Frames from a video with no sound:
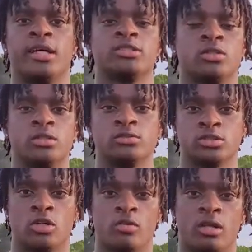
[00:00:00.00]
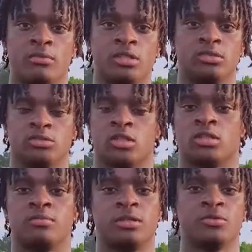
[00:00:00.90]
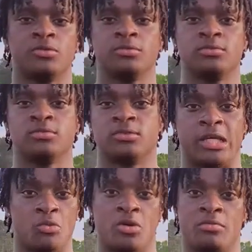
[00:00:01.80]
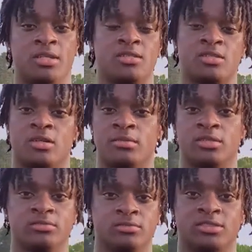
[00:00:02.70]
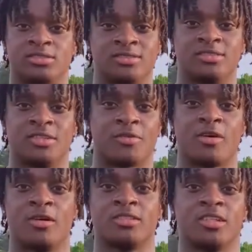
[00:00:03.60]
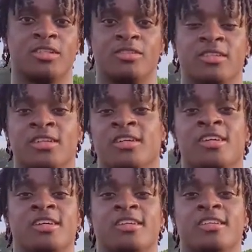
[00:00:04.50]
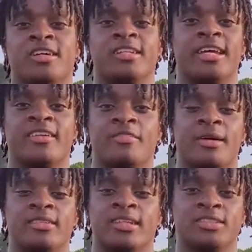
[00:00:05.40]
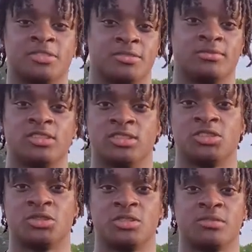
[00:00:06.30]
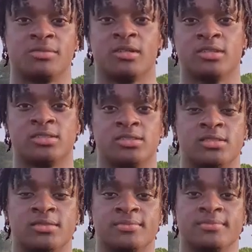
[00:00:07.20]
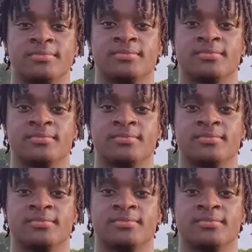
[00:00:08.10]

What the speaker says: Yeah, it's going. It's going well. I mean, talking to people. They want me, so I mean, nothing wrong, nothing negative about that. So I'm just enjoying the process.